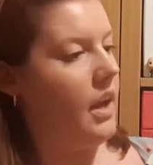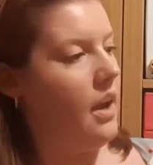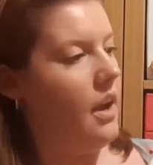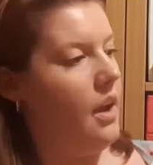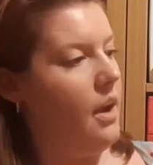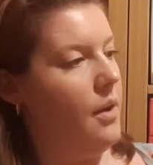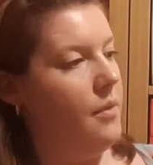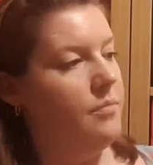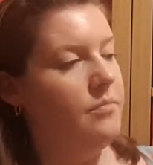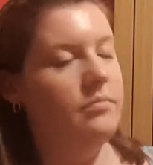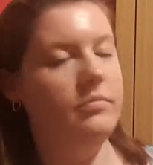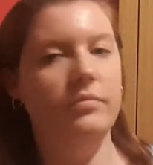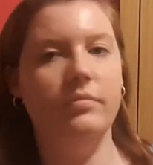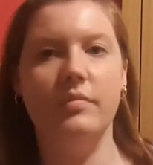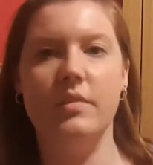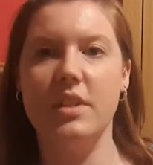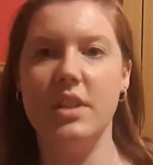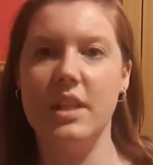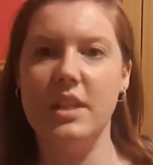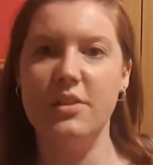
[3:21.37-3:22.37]
Um,
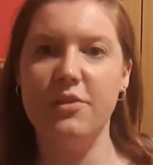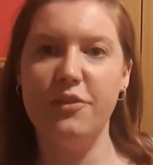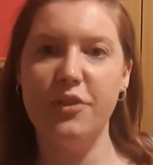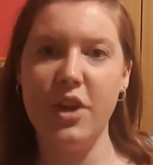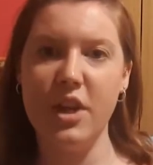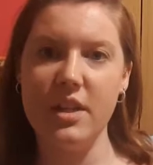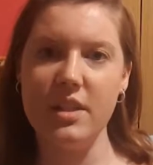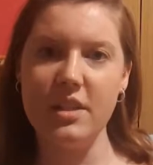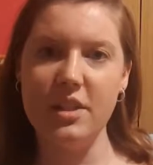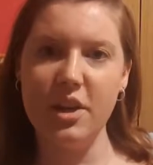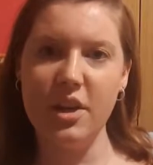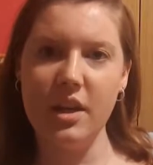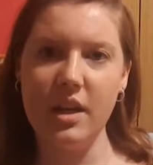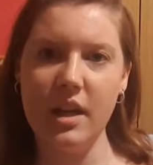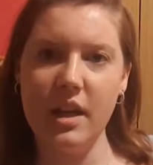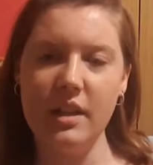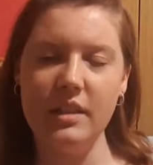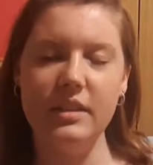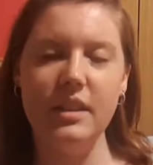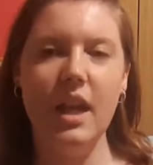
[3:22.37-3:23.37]
so there's a first look at
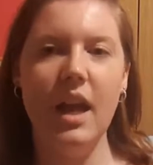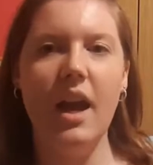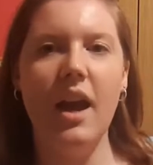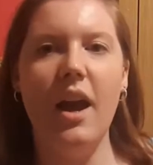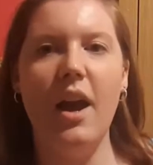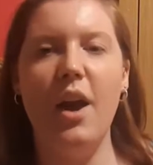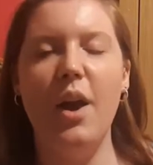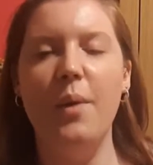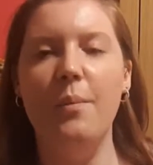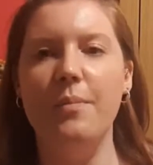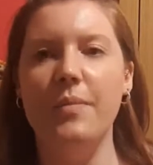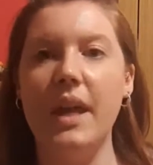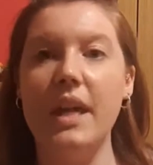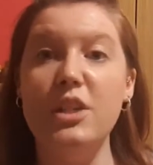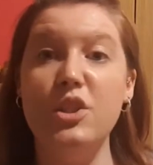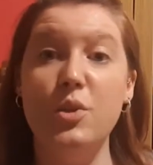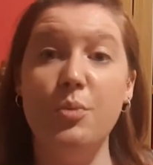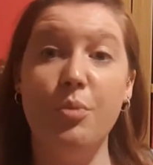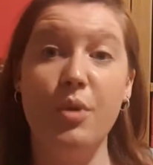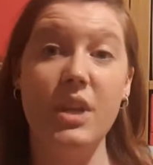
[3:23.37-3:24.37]
it. Um, they
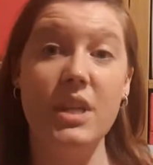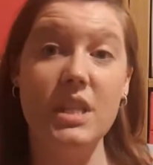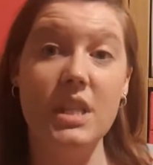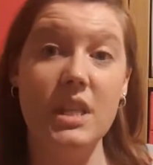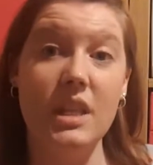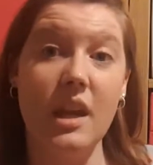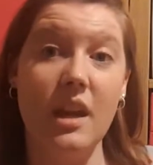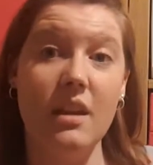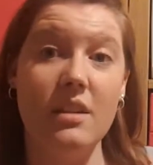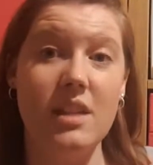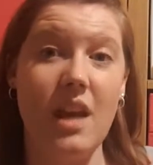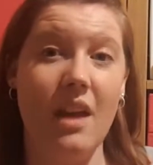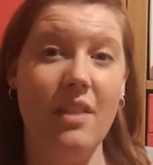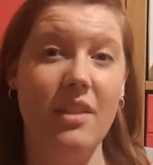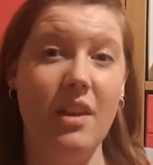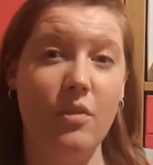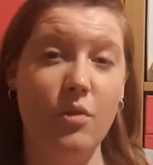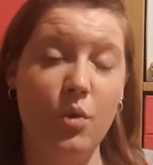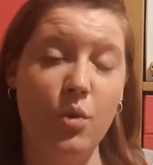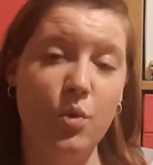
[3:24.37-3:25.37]
do prints and things and
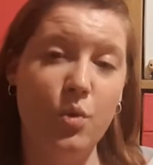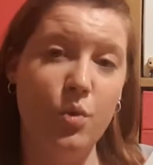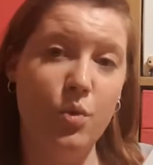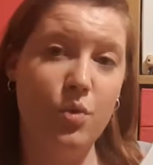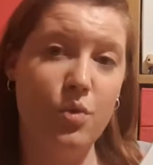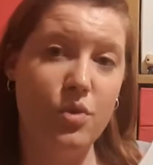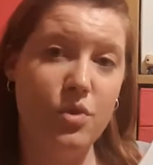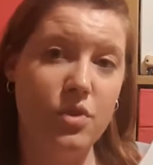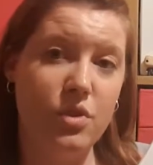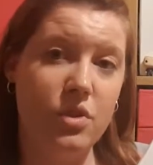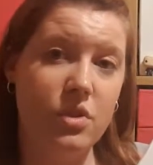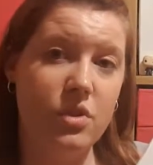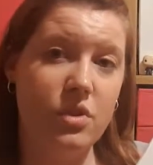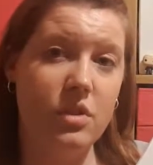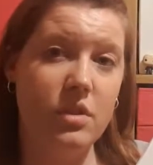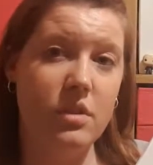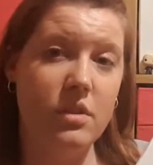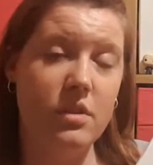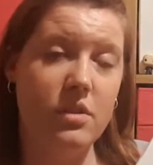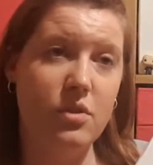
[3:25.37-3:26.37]
they're all
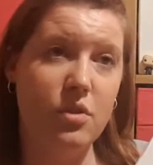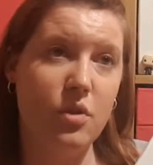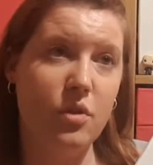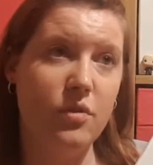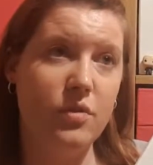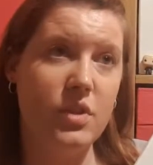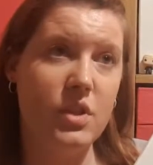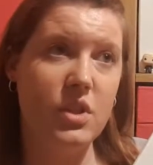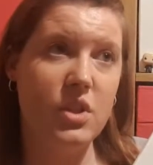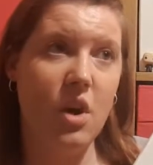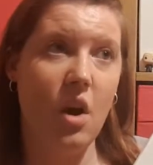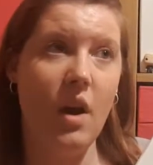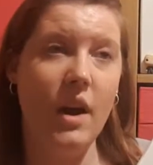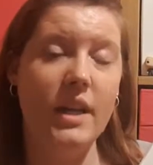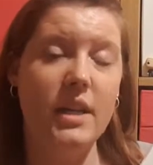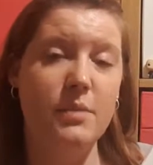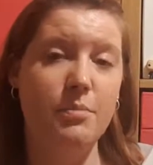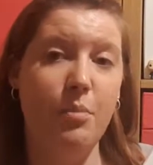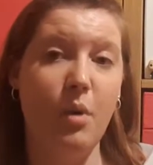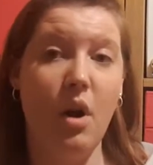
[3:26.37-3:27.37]
sort of
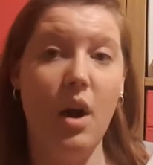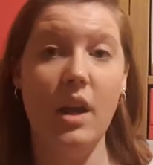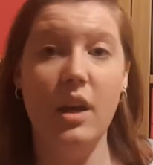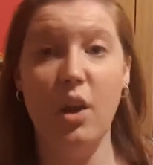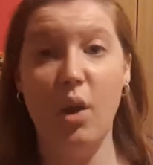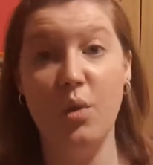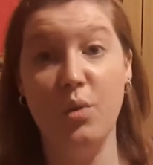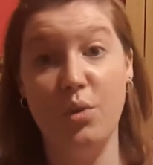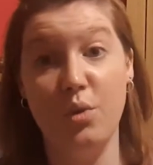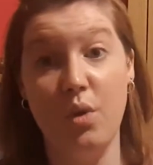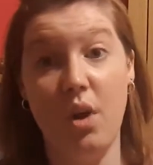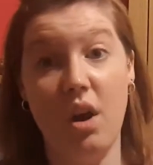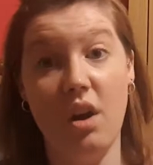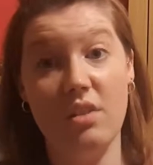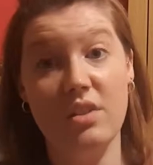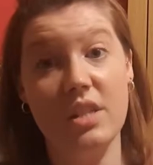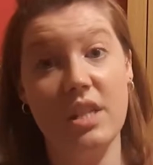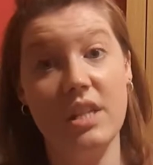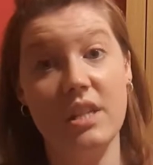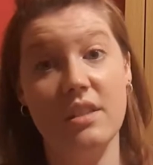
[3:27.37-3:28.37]
designed by local
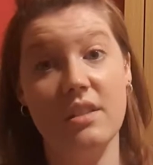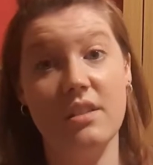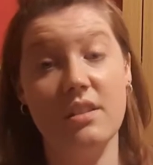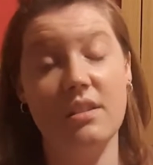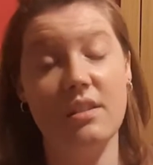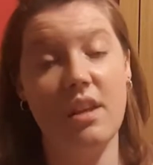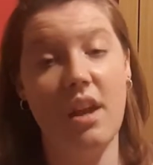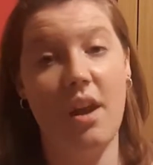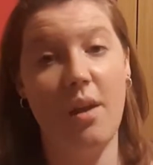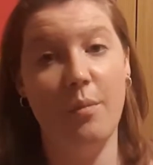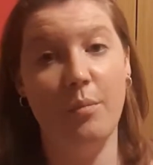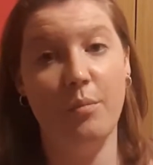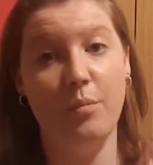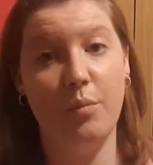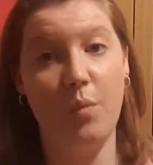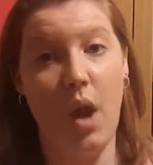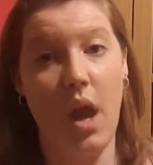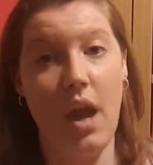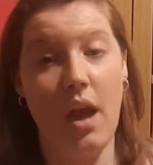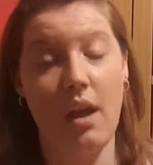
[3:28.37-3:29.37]
artists um,
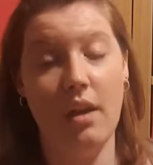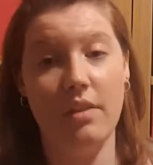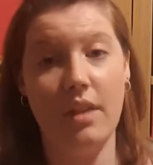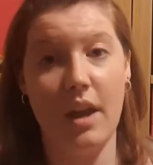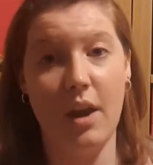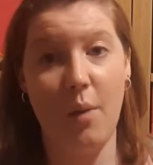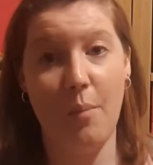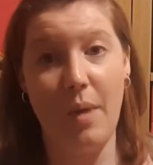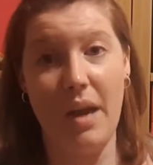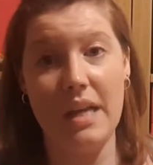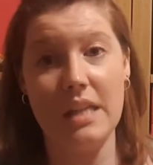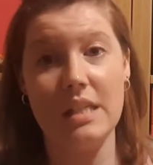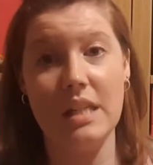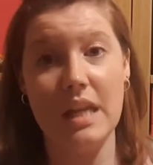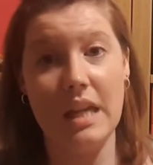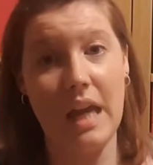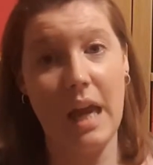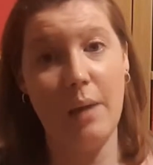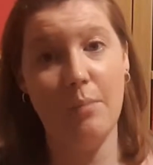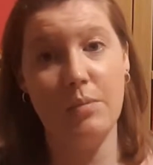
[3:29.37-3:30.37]
where they are based
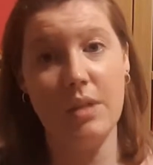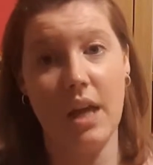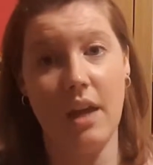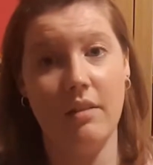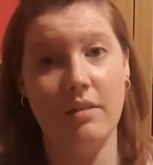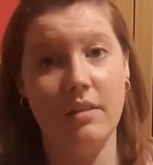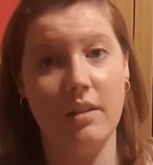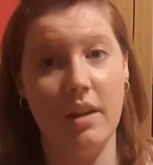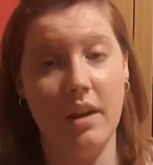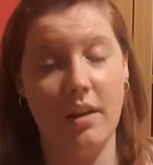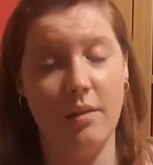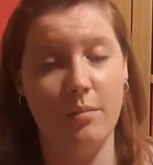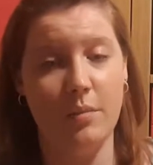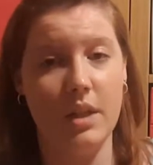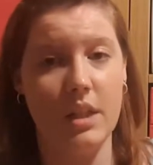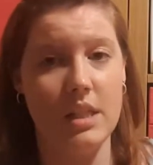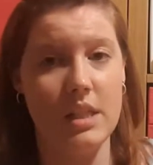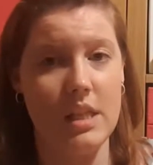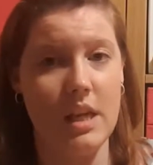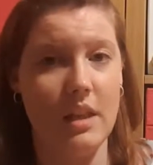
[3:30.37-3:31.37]
in Cape Town um,
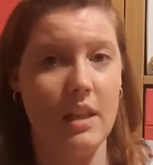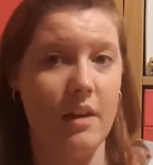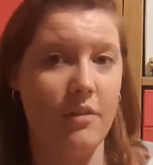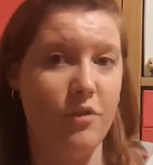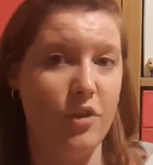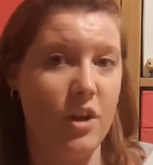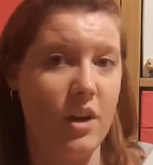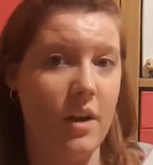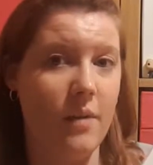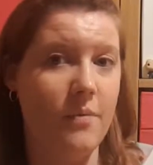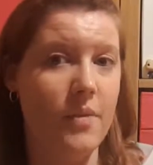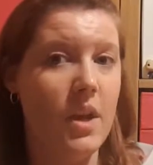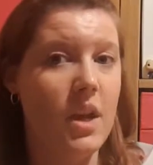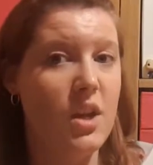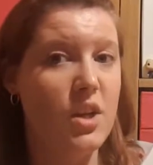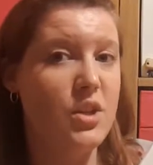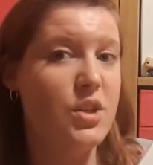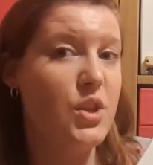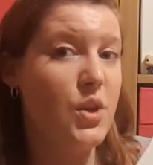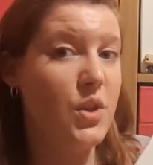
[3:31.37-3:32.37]
in South Africa.
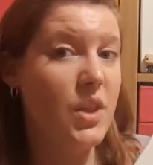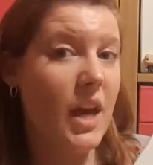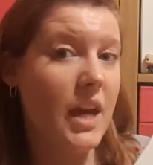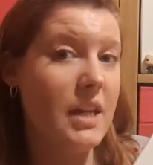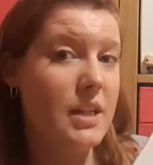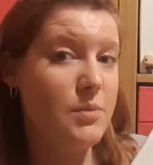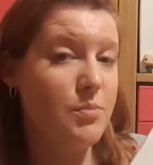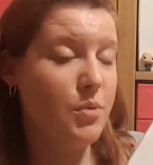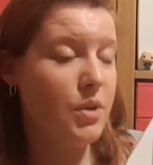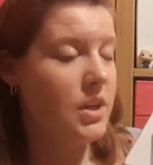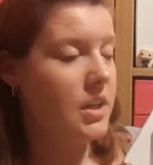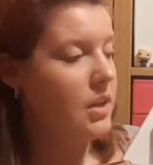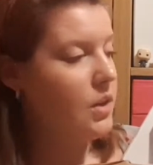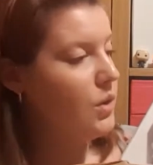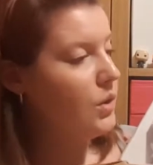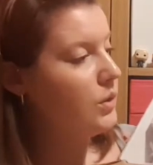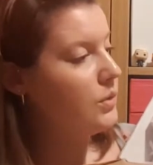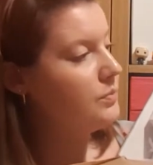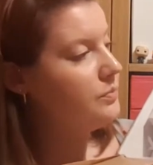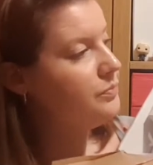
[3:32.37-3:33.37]
So that is pretty
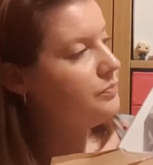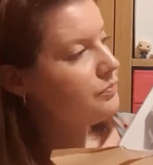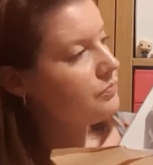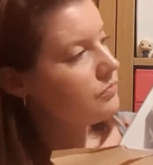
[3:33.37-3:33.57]
cool.